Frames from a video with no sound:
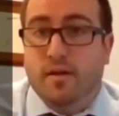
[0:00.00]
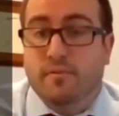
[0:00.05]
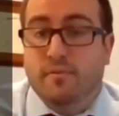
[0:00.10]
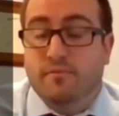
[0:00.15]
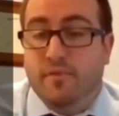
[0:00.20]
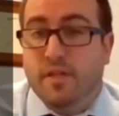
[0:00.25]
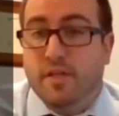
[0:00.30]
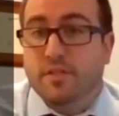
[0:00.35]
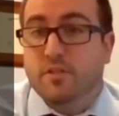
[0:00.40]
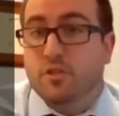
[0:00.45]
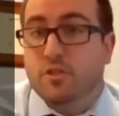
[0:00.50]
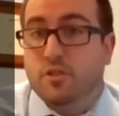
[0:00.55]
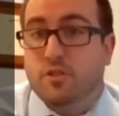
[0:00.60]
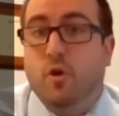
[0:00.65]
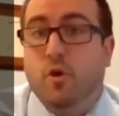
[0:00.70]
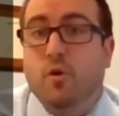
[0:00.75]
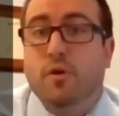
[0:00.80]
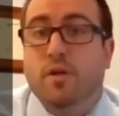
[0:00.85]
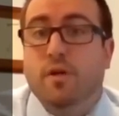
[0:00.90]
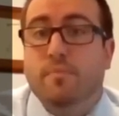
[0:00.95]
funds
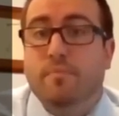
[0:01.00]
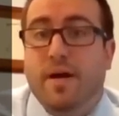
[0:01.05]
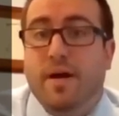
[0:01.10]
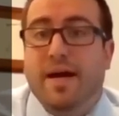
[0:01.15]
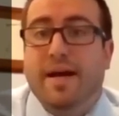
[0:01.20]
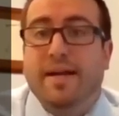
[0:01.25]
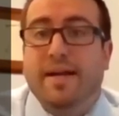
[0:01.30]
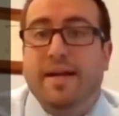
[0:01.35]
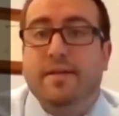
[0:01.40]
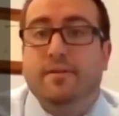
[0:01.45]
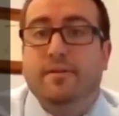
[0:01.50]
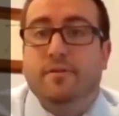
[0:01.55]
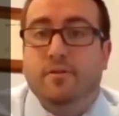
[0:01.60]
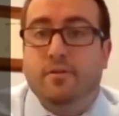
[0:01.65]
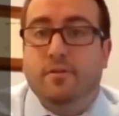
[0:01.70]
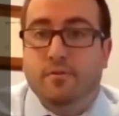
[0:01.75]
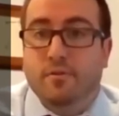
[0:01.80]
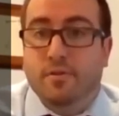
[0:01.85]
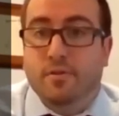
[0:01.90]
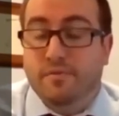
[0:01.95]
stolen by
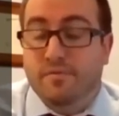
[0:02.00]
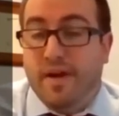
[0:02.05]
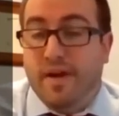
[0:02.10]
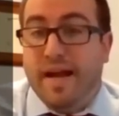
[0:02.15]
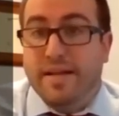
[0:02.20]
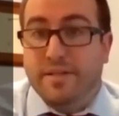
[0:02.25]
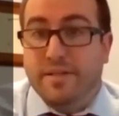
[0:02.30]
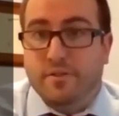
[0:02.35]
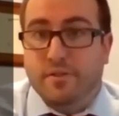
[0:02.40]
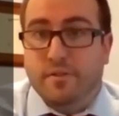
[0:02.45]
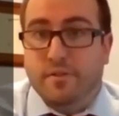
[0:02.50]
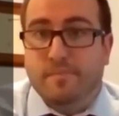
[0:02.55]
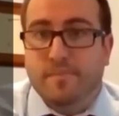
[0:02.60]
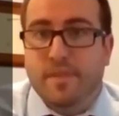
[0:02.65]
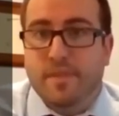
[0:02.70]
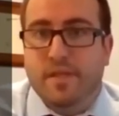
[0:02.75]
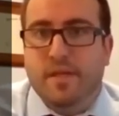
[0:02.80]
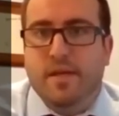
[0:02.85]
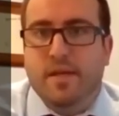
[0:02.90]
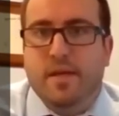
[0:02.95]
her advisor
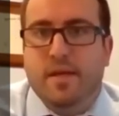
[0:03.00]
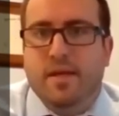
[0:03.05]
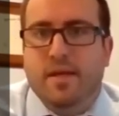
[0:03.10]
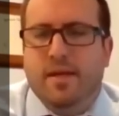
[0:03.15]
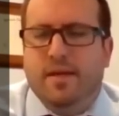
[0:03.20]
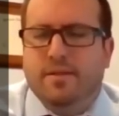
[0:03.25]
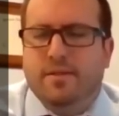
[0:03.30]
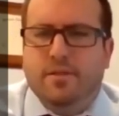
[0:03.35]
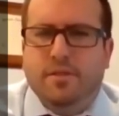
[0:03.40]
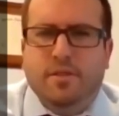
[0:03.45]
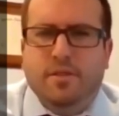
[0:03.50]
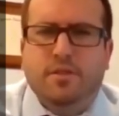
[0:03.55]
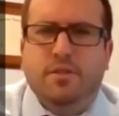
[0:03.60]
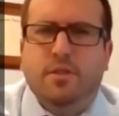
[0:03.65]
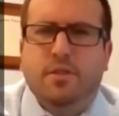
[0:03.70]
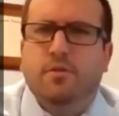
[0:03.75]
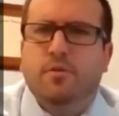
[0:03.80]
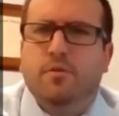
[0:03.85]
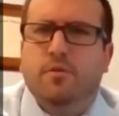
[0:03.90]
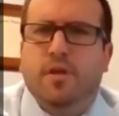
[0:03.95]
to the
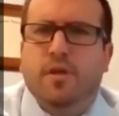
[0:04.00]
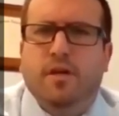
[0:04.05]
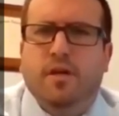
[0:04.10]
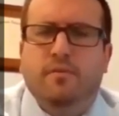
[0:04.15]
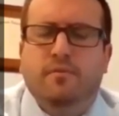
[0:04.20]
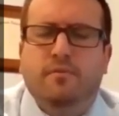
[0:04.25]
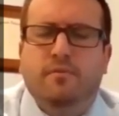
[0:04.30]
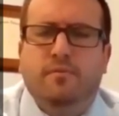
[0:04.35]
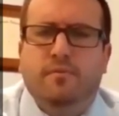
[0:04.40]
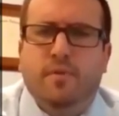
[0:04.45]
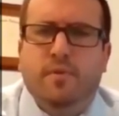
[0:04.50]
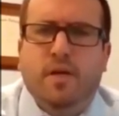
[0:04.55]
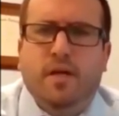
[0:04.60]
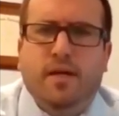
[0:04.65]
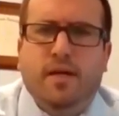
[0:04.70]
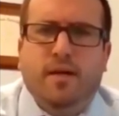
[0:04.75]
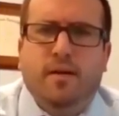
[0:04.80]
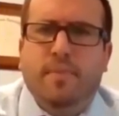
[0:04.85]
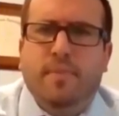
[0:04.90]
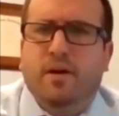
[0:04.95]
tune of
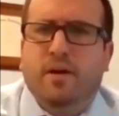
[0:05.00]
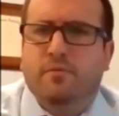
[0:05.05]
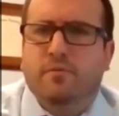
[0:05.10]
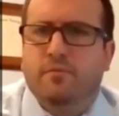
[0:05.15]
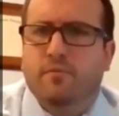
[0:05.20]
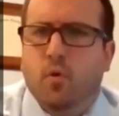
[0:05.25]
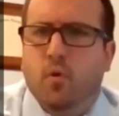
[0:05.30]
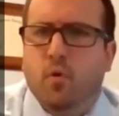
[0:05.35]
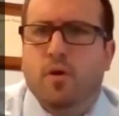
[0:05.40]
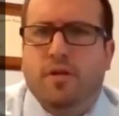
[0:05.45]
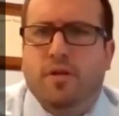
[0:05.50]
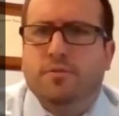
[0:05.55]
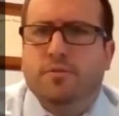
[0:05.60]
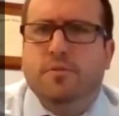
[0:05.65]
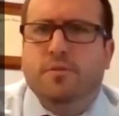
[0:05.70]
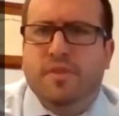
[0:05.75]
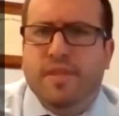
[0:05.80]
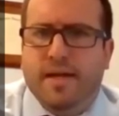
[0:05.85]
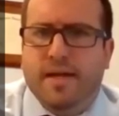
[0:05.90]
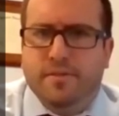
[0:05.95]
about
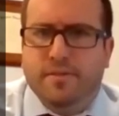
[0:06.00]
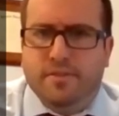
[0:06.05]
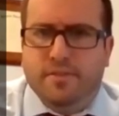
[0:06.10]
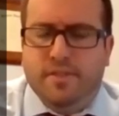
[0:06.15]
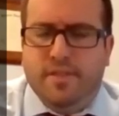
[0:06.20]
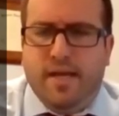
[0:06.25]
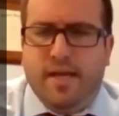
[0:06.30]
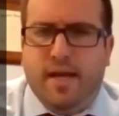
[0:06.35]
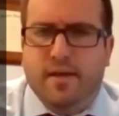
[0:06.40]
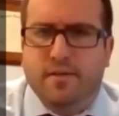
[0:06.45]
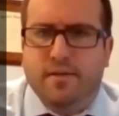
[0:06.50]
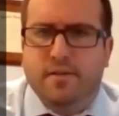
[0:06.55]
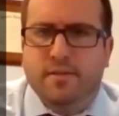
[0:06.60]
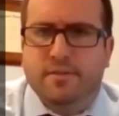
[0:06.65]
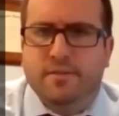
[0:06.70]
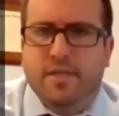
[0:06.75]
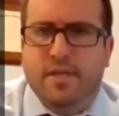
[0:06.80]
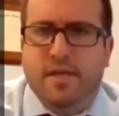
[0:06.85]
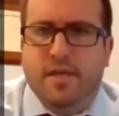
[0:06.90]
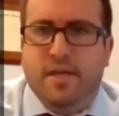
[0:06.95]

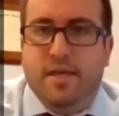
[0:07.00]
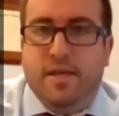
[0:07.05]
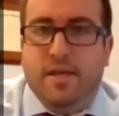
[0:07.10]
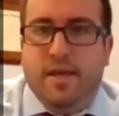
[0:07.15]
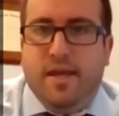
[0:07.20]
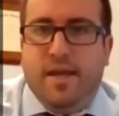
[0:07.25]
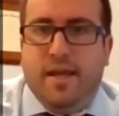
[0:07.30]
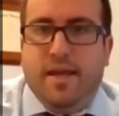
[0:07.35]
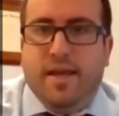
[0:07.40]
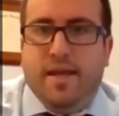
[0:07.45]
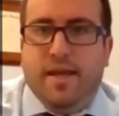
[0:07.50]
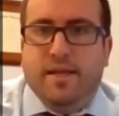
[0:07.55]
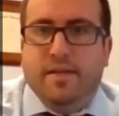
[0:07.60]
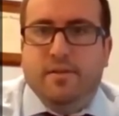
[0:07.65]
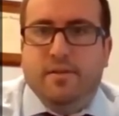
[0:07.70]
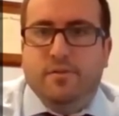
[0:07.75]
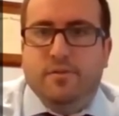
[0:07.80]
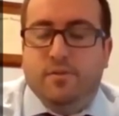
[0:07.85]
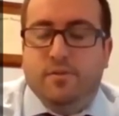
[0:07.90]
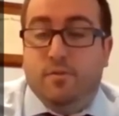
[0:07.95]
$400,000.
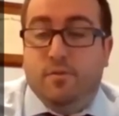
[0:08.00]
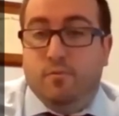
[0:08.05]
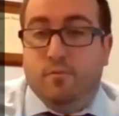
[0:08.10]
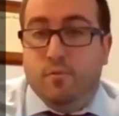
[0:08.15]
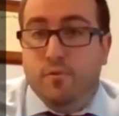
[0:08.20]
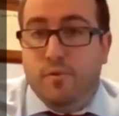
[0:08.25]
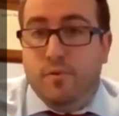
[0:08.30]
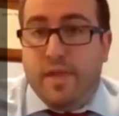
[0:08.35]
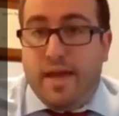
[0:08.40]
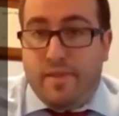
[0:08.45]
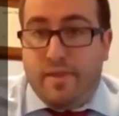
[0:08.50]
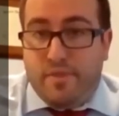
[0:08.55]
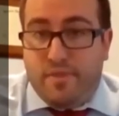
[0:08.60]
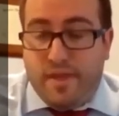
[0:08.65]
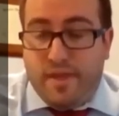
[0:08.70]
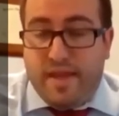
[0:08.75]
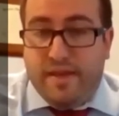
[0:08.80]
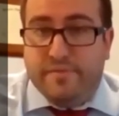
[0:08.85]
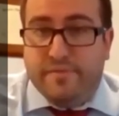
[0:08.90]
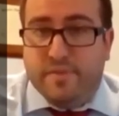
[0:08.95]
And through that
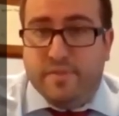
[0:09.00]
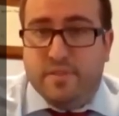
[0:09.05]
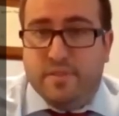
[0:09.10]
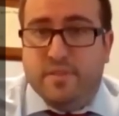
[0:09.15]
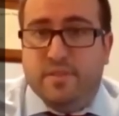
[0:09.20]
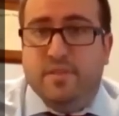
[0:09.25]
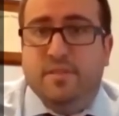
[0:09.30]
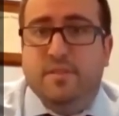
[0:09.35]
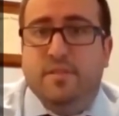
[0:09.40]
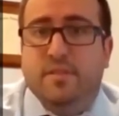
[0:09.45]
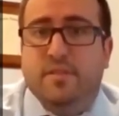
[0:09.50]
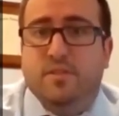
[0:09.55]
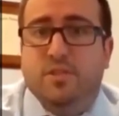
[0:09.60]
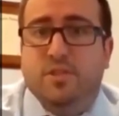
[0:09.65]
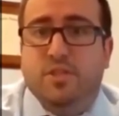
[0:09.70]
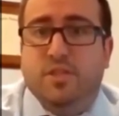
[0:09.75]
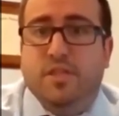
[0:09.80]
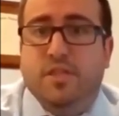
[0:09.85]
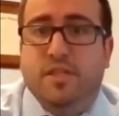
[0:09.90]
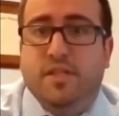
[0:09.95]
theft,
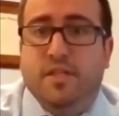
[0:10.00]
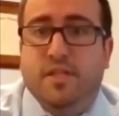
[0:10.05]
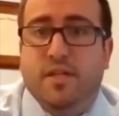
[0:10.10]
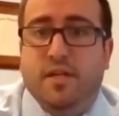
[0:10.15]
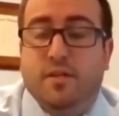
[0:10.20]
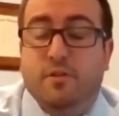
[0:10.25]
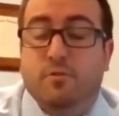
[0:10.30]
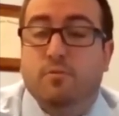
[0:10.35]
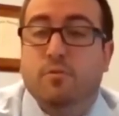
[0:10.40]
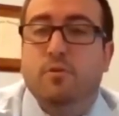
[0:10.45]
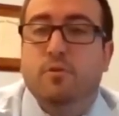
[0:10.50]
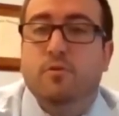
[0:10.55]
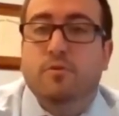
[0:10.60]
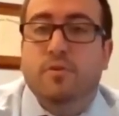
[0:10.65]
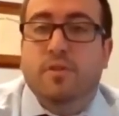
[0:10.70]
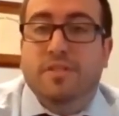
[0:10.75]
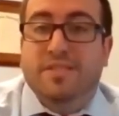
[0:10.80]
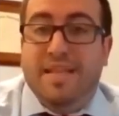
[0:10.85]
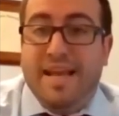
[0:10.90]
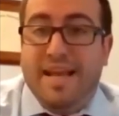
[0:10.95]
she accrued
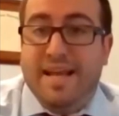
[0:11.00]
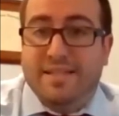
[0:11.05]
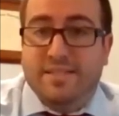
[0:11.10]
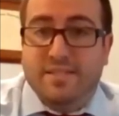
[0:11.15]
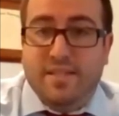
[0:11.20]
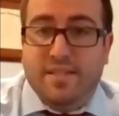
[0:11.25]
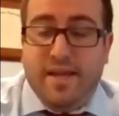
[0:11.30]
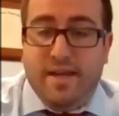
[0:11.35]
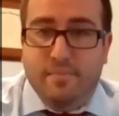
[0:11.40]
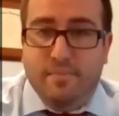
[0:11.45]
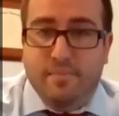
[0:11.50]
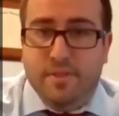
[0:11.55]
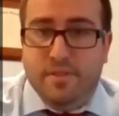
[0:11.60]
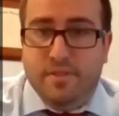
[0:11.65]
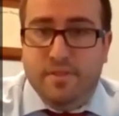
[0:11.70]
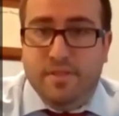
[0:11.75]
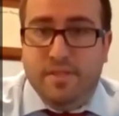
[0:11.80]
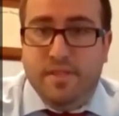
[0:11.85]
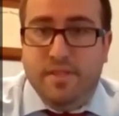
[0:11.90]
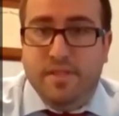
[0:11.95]
a tax
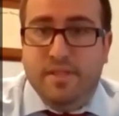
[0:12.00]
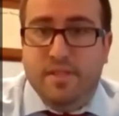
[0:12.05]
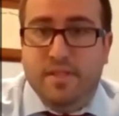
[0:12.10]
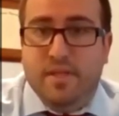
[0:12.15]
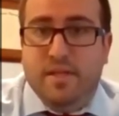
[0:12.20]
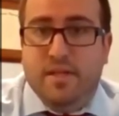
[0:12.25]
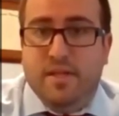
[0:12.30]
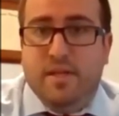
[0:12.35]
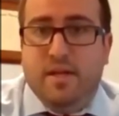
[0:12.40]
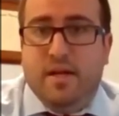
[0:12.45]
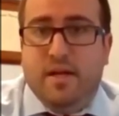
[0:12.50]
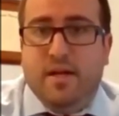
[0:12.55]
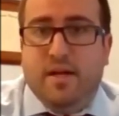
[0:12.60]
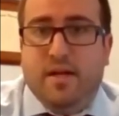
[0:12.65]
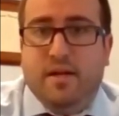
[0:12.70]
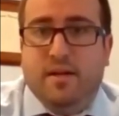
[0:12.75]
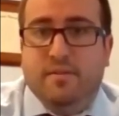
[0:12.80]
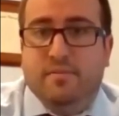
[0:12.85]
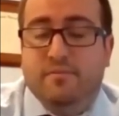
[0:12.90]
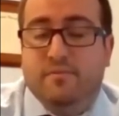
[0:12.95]
liability
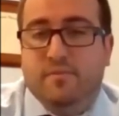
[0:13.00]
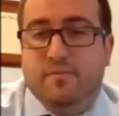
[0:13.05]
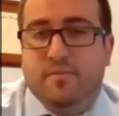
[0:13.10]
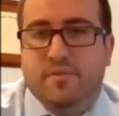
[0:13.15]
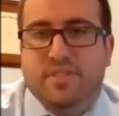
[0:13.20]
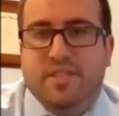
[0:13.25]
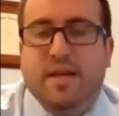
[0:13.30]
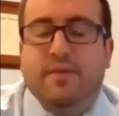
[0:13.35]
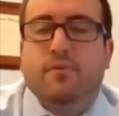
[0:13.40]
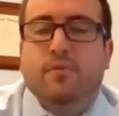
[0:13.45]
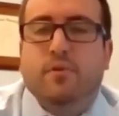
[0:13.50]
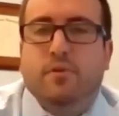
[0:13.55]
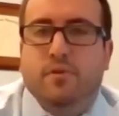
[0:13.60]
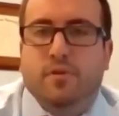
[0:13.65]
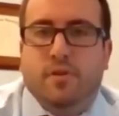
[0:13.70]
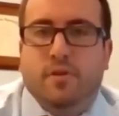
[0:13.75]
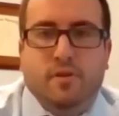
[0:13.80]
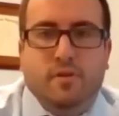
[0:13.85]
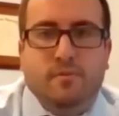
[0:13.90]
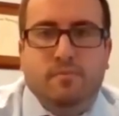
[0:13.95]
of several
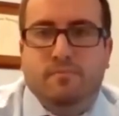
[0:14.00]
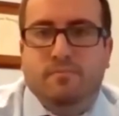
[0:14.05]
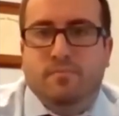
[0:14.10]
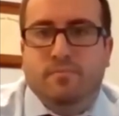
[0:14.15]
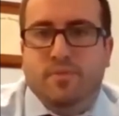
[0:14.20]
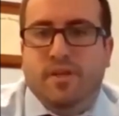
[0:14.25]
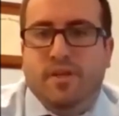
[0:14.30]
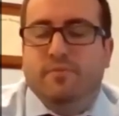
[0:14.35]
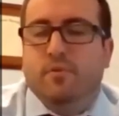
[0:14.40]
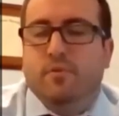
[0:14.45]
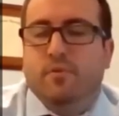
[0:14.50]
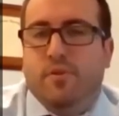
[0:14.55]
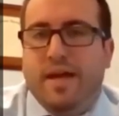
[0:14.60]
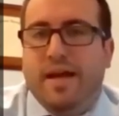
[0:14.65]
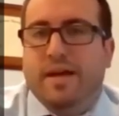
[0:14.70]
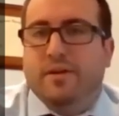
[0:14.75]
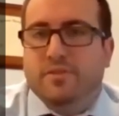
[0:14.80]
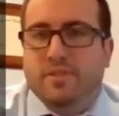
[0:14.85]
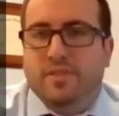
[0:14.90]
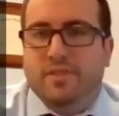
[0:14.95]

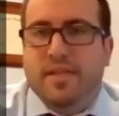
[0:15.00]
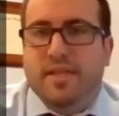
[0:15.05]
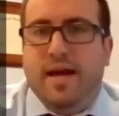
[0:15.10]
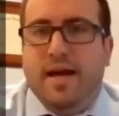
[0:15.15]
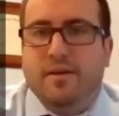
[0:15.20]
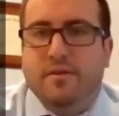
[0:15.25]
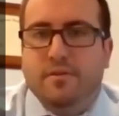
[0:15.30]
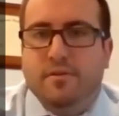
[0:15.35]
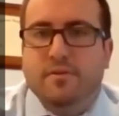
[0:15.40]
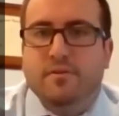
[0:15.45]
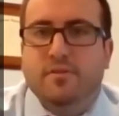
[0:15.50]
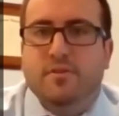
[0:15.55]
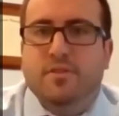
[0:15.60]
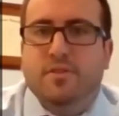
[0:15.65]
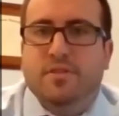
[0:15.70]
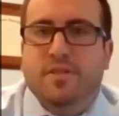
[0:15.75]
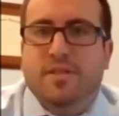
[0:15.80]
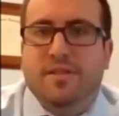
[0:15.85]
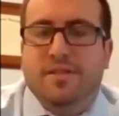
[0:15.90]
thousand dollars,